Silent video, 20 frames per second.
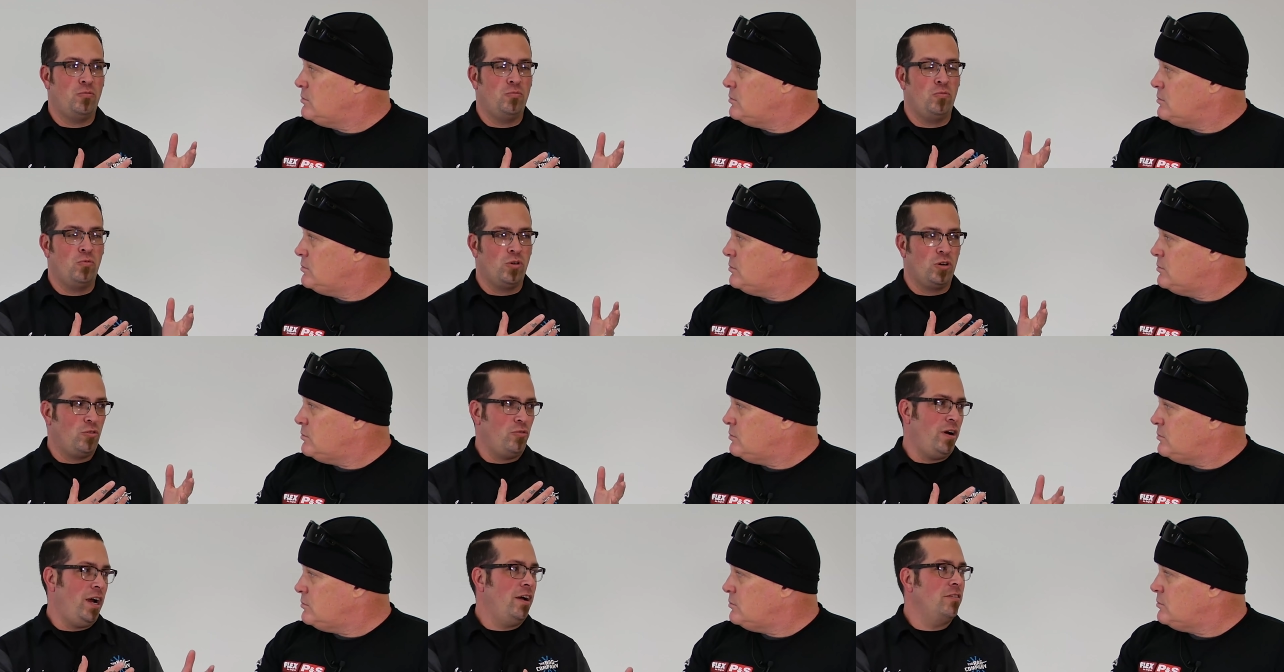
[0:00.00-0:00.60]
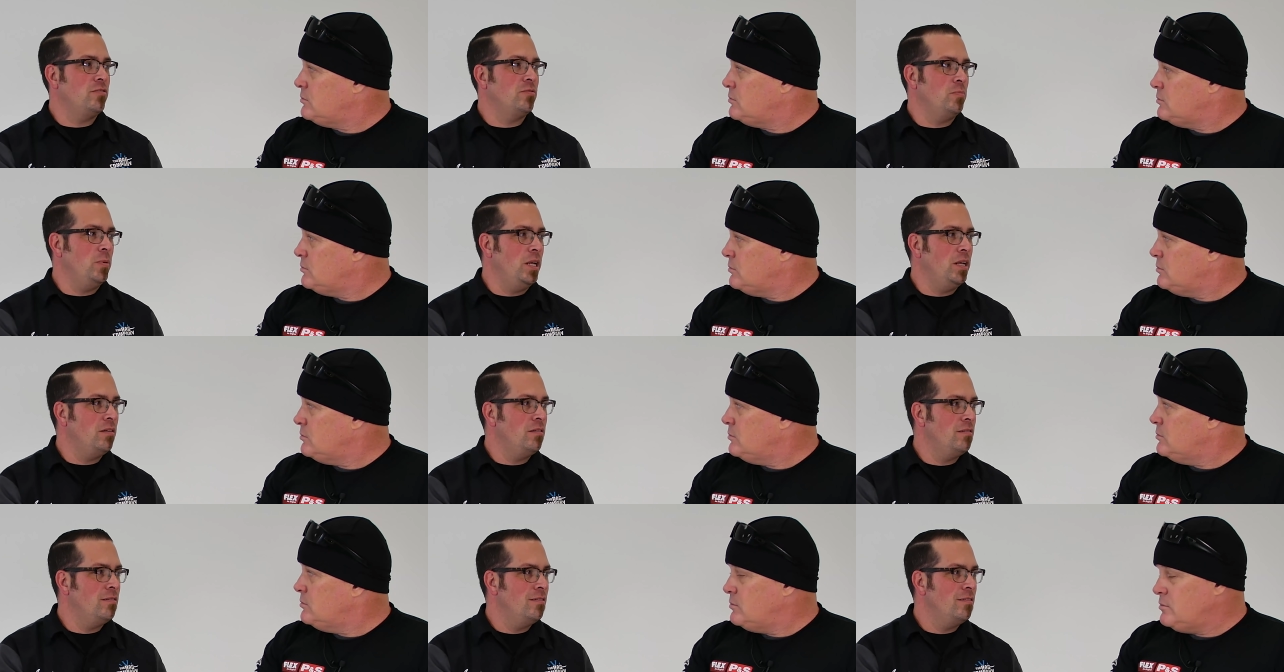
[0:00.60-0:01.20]
Speaker 1: we're craftsmen,
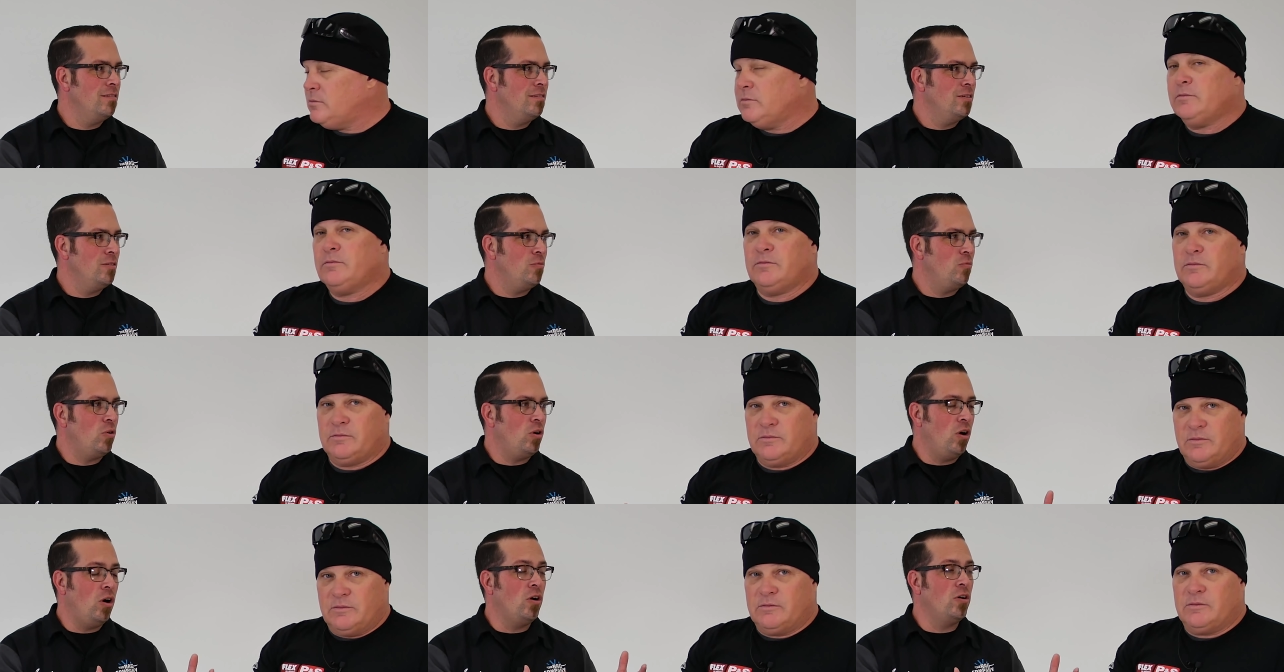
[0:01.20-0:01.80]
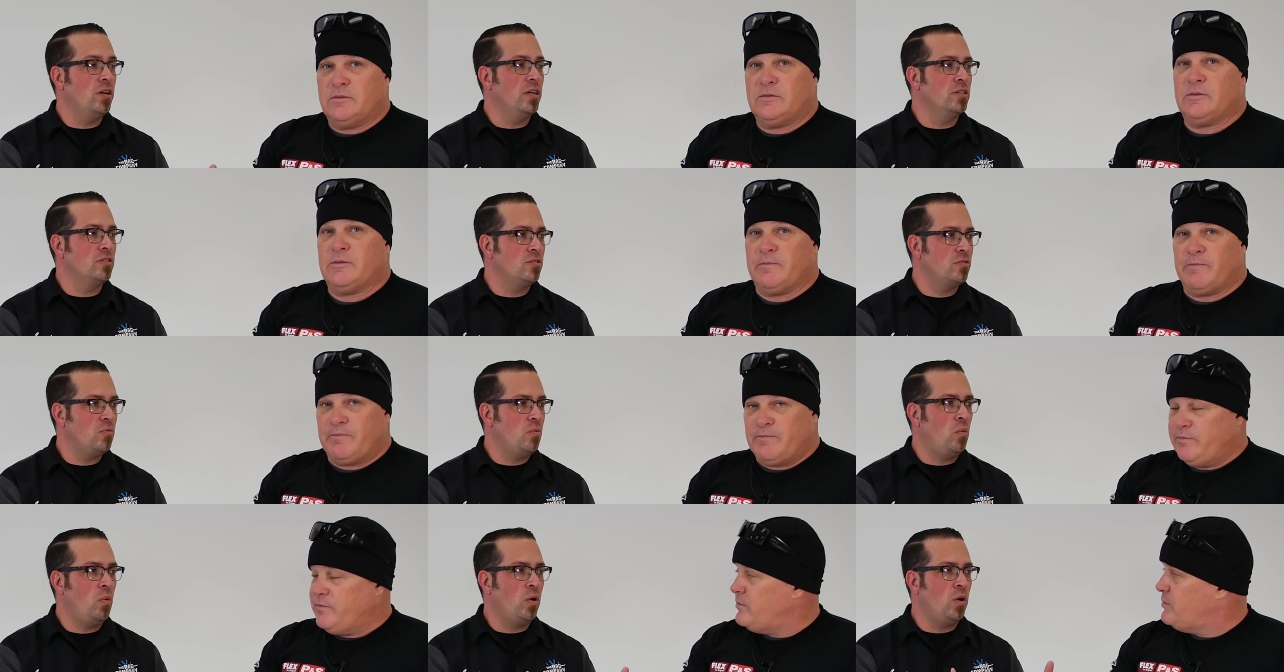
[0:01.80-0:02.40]
we're
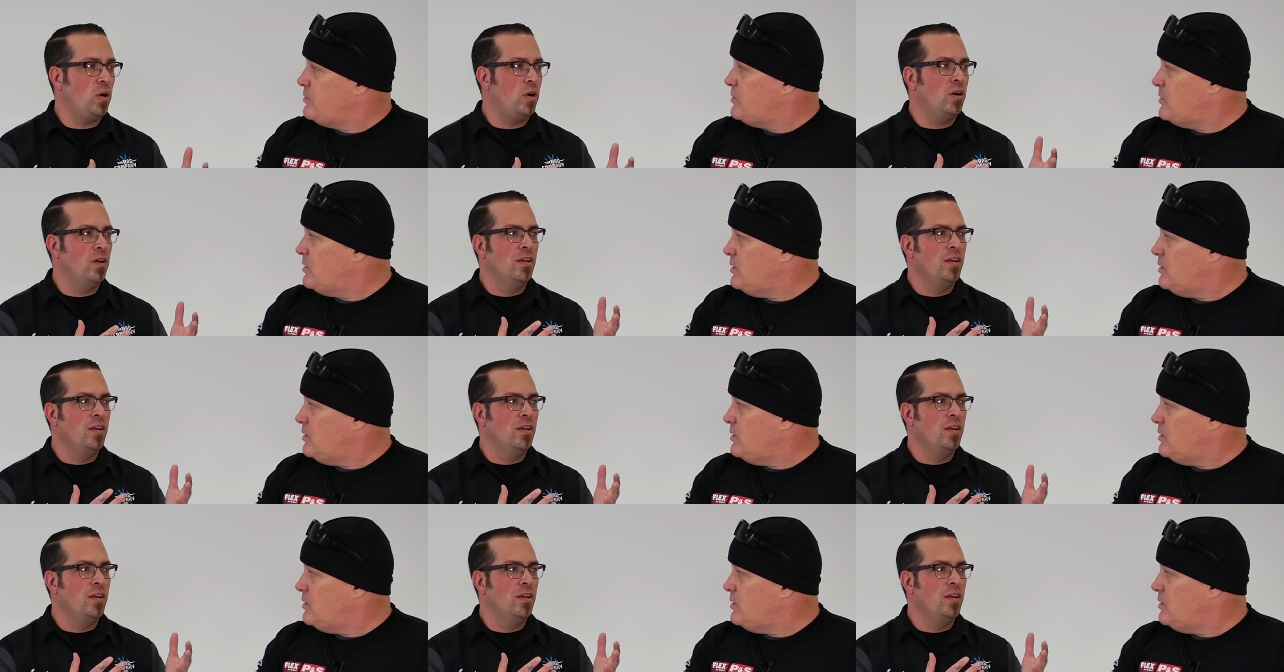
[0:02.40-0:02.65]
artists, we're